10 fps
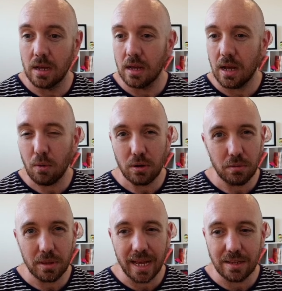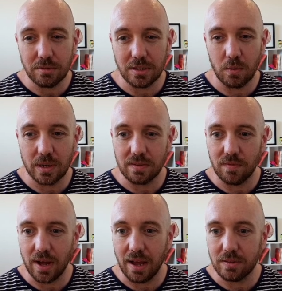I want to know what the answer is to question
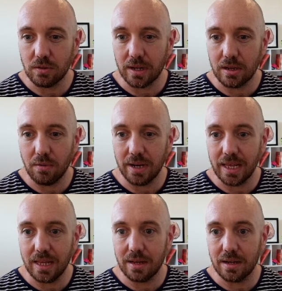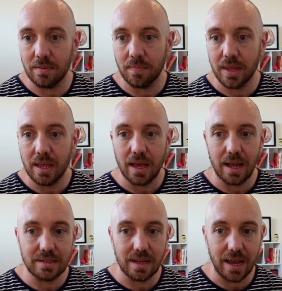5. So I can go in here
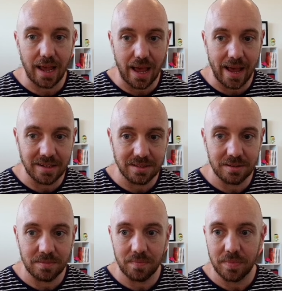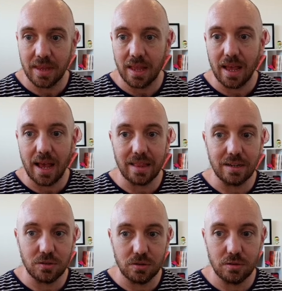and say answer and then
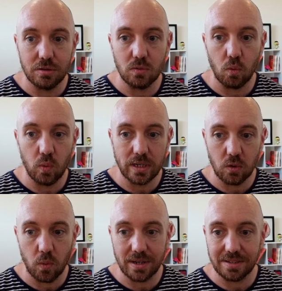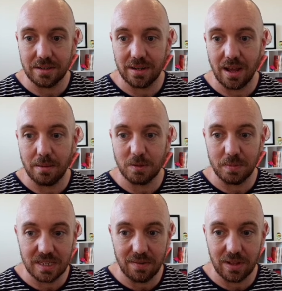choose which question I'm
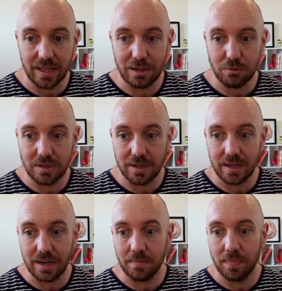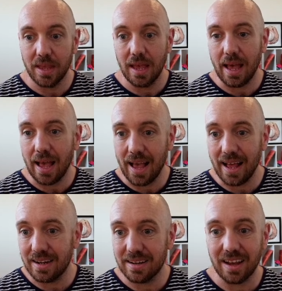specifically interested in.
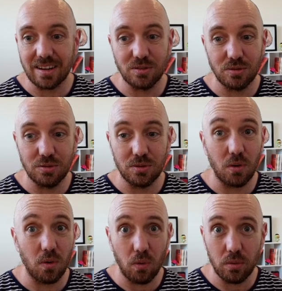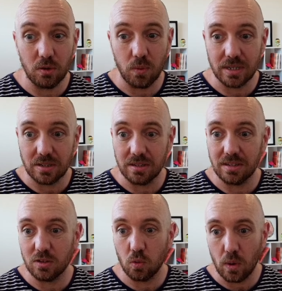And I can choose all the questions
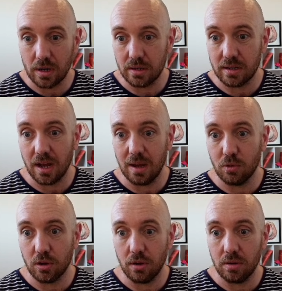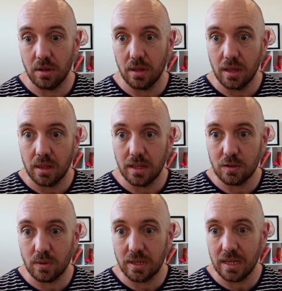just one at a time. I'll go, this
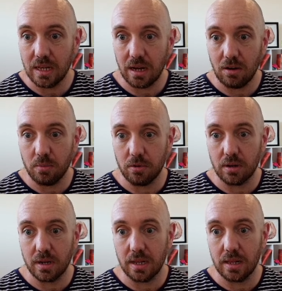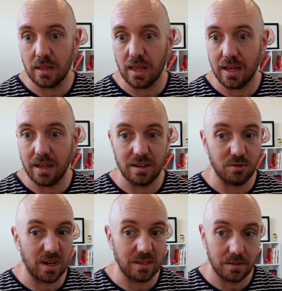one here, I will put it in their
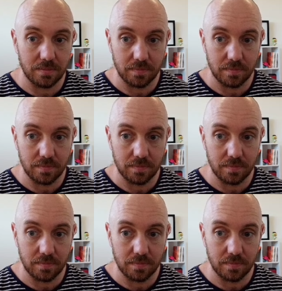address.